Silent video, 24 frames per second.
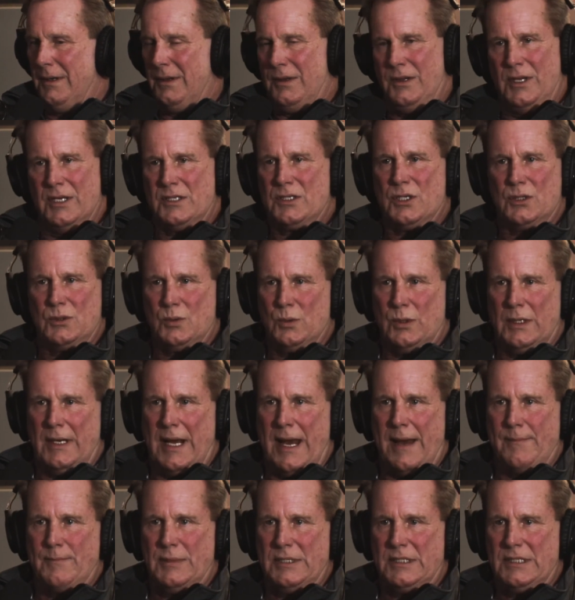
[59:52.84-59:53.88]
this is what
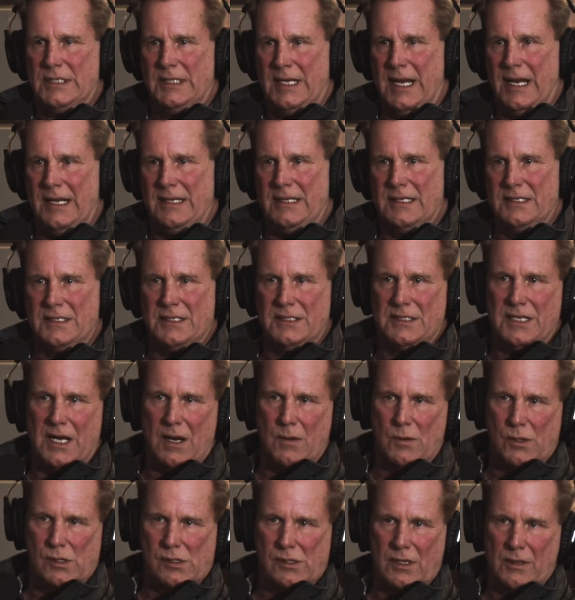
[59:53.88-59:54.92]
happened today. This is how
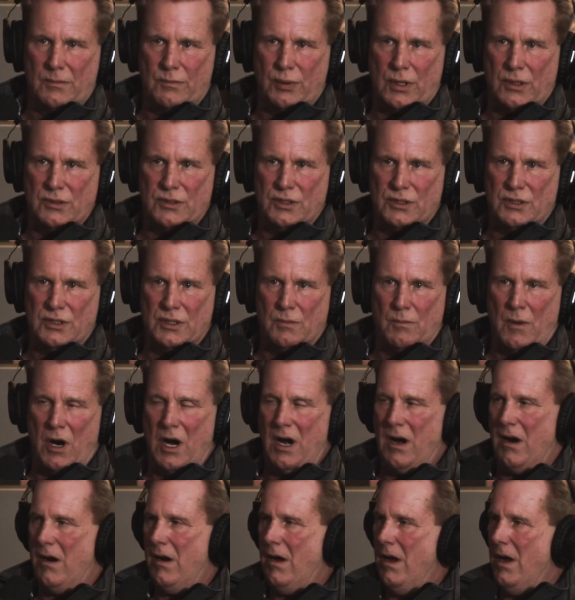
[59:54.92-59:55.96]
we're going to approach it
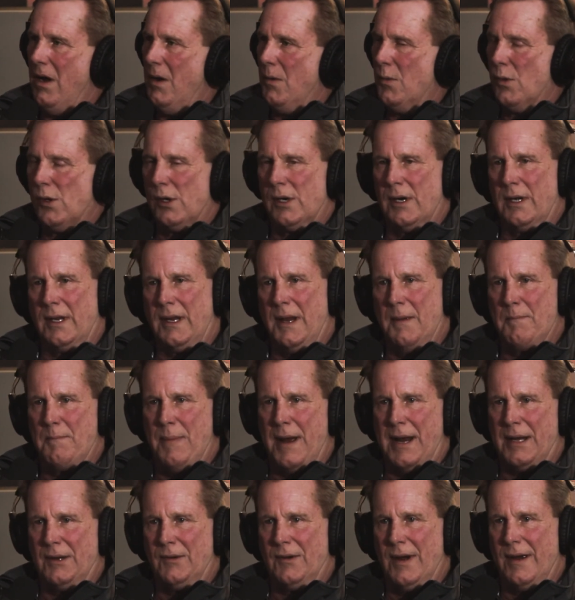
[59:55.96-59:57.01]
tomorrow. We're going to get
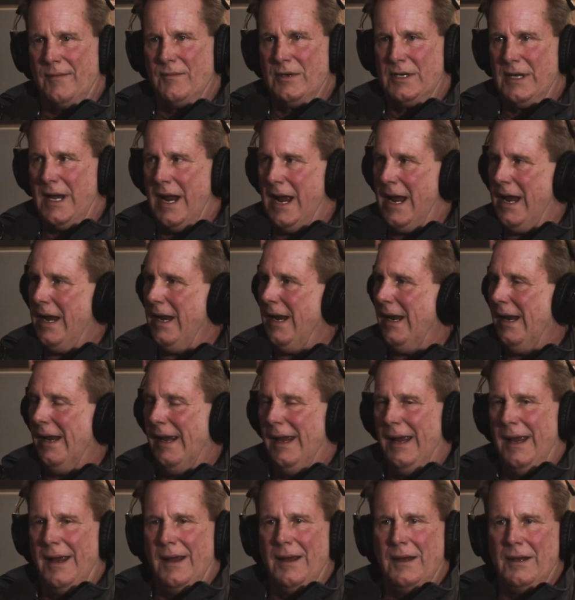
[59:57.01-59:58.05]
better every day.
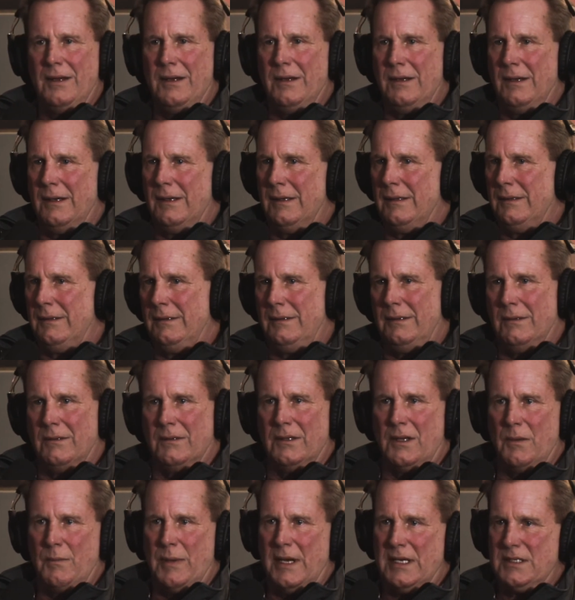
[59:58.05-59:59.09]
You're
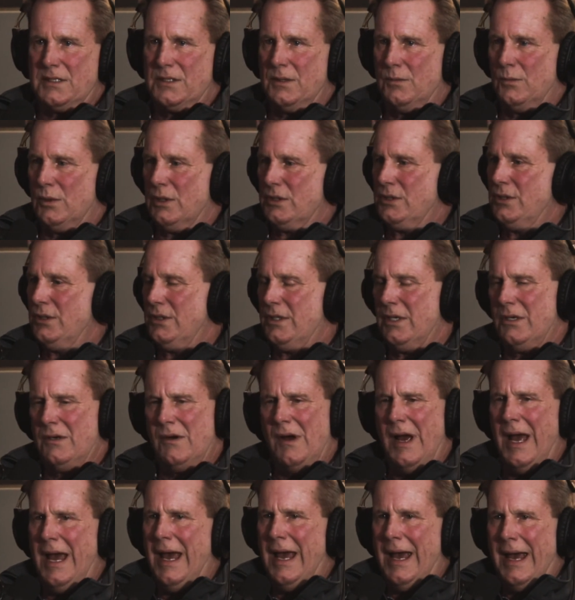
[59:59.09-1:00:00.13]
the best at what you do.
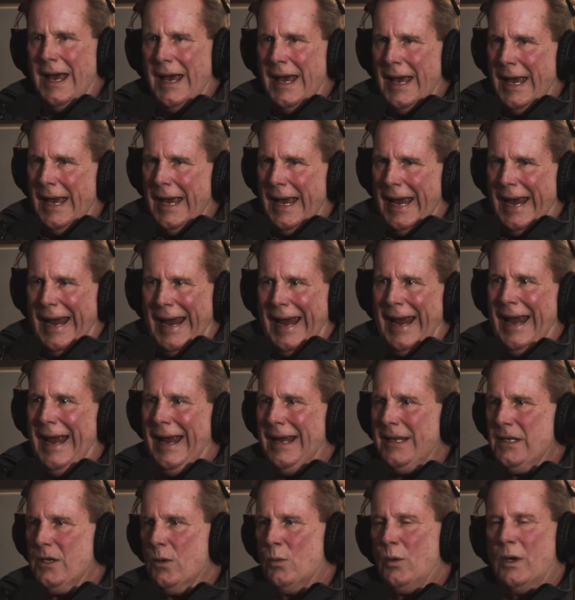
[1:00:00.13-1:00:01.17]

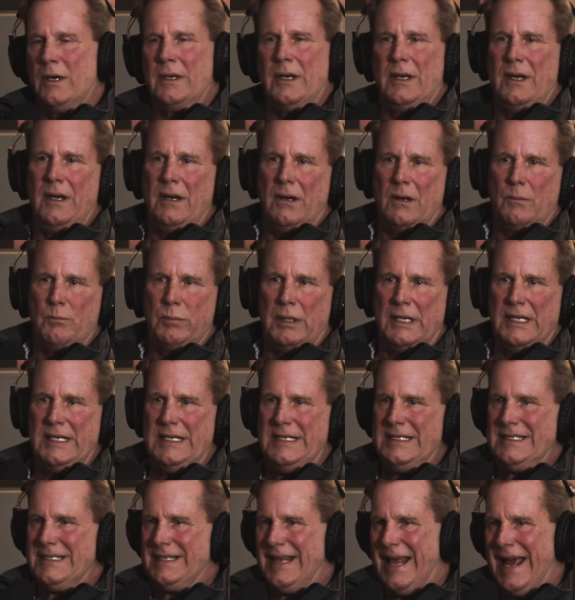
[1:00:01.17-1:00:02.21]
And you want to hear
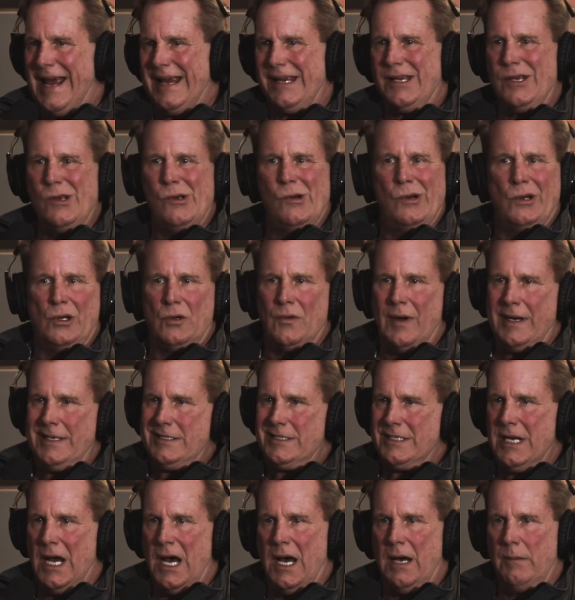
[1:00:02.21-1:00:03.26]
please, thank you, and great
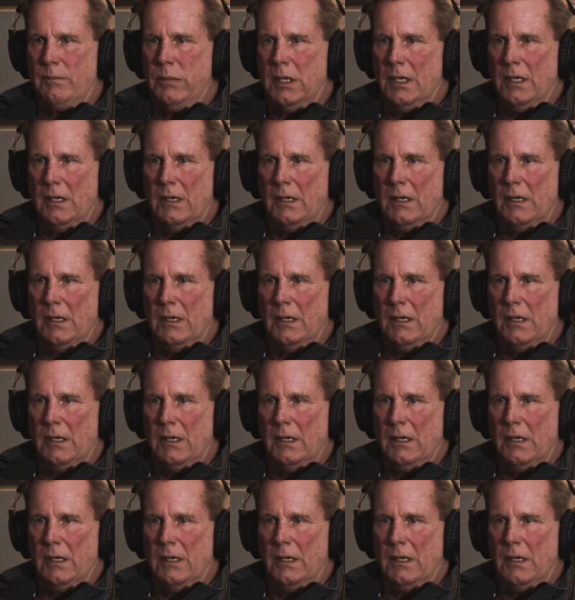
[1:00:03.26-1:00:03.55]
job